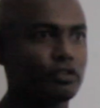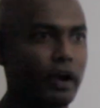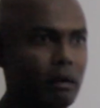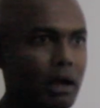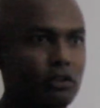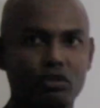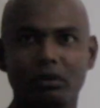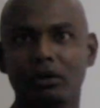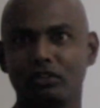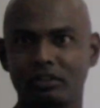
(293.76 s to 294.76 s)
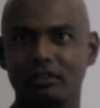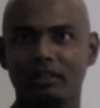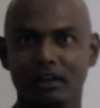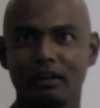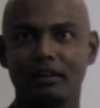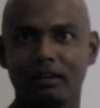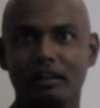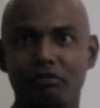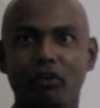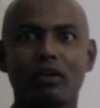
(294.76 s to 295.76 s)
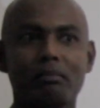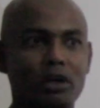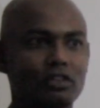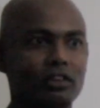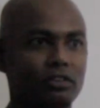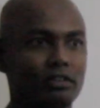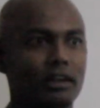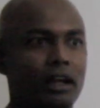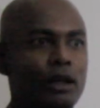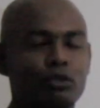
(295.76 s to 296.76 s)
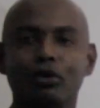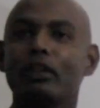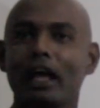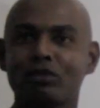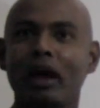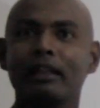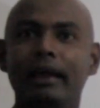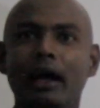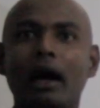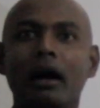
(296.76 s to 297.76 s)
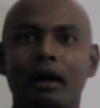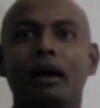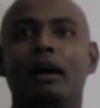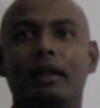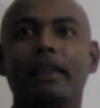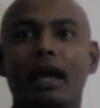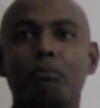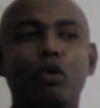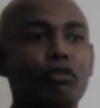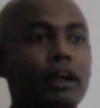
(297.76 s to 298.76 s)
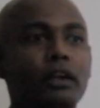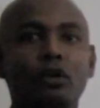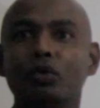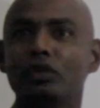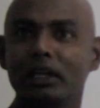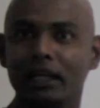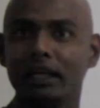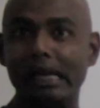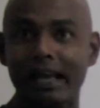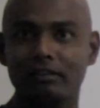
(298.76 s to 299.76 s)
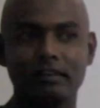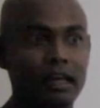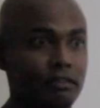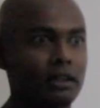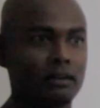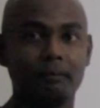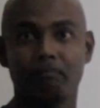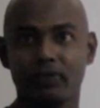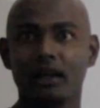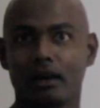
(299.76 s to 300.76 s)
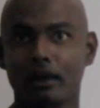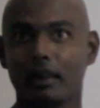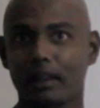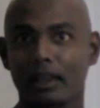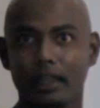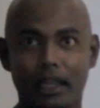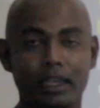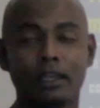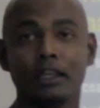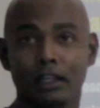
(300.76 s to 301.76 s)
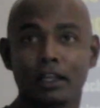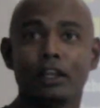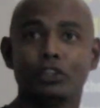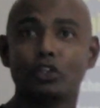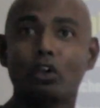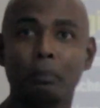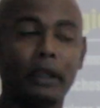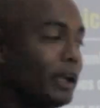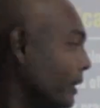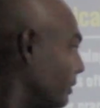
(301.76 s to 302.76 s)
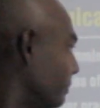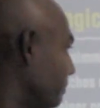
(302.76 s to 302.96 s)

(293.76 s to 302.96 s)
train my swimmers the forearm muscles, so that's why they are moving to the next level in short period.